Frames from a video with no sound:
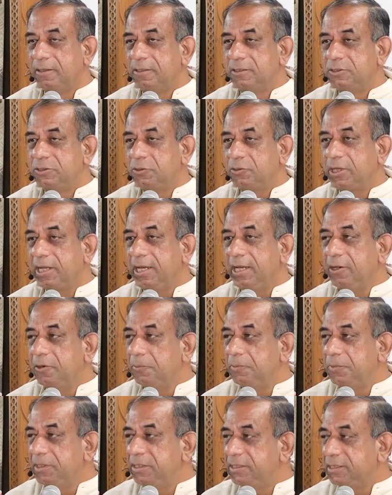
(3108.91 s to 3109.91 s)
So Kena
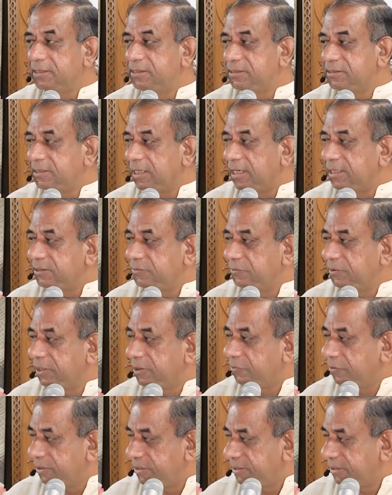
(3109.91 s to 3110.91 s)
Upanishad starts with a
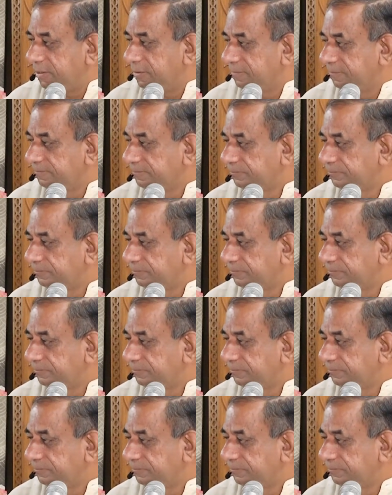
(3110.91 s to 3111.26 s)
question.